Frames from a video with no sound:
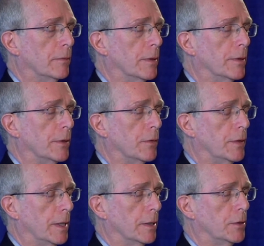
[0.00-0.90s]
whether you
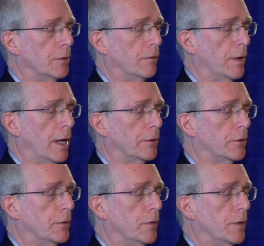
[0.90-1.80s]
think it's too fat or
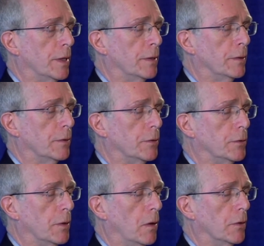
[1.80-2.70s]
too thin or too
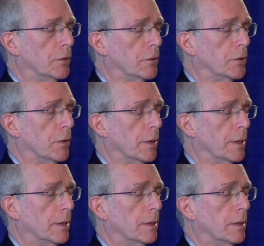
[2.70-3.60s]
tall or too short.